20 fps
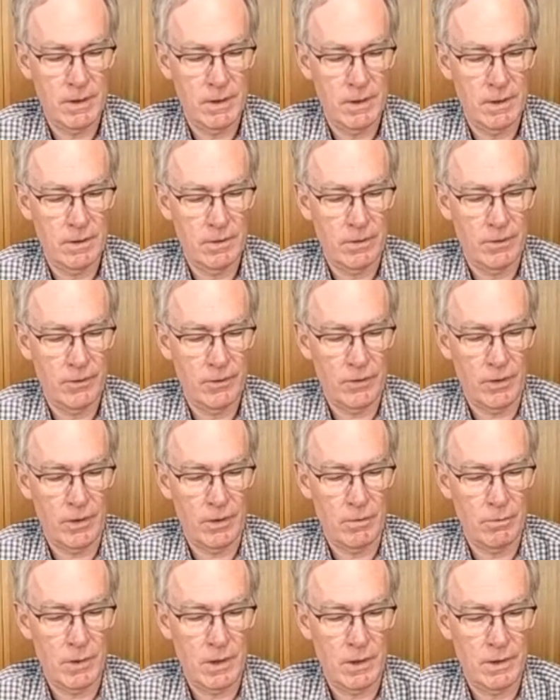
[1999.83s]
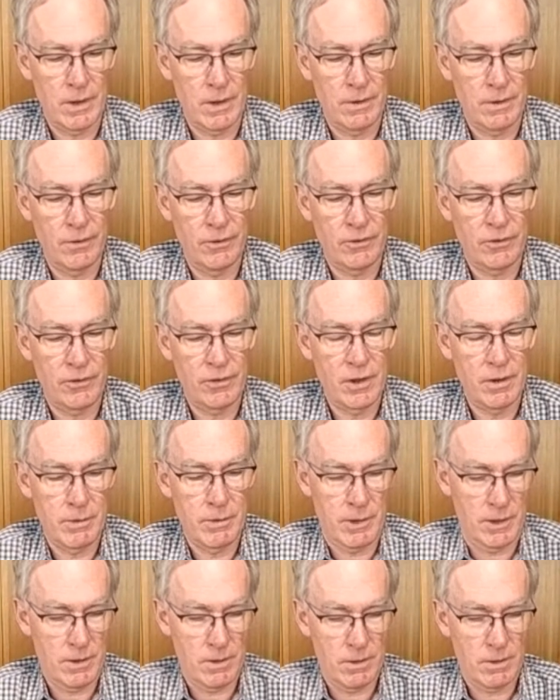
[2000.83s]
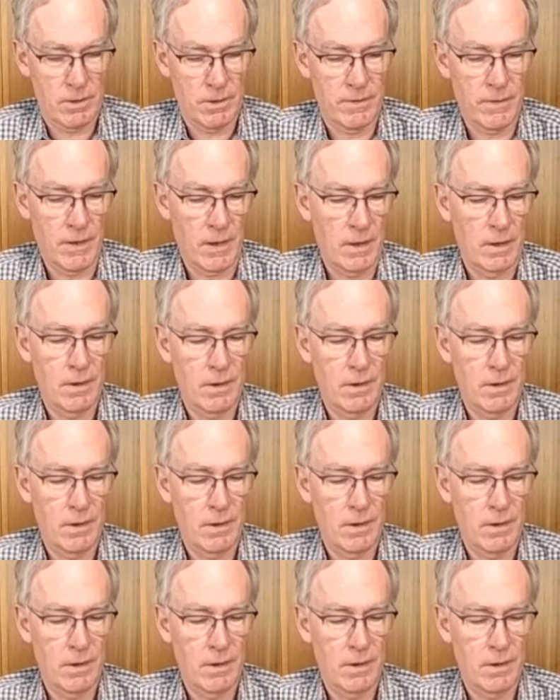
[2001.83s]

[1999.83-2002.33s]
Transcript: who is a well-known cinematographer